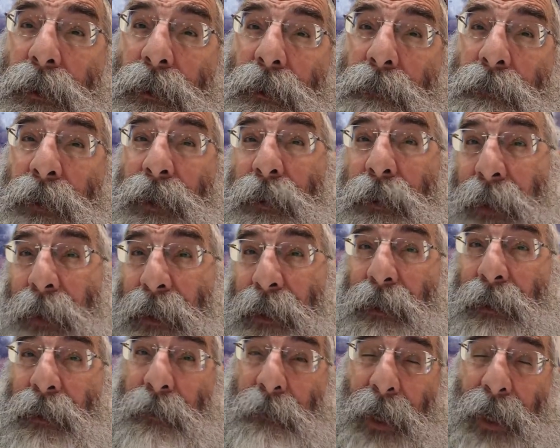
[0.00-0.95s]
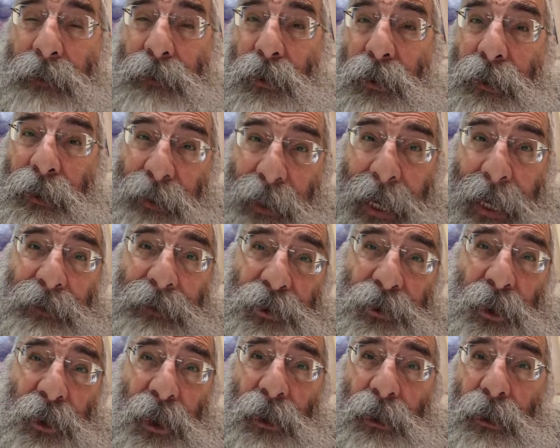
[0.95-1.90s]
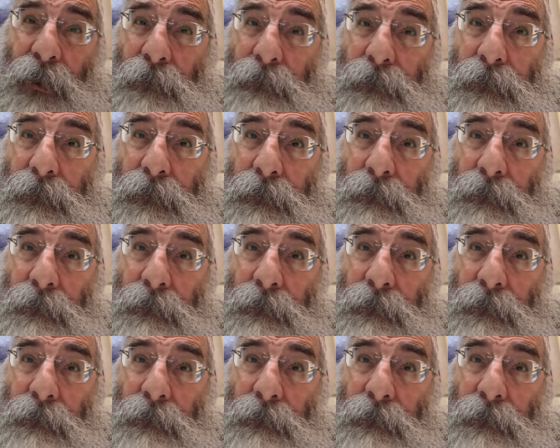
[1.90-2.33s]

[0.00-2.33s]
Milamayla lamata, that's shalom.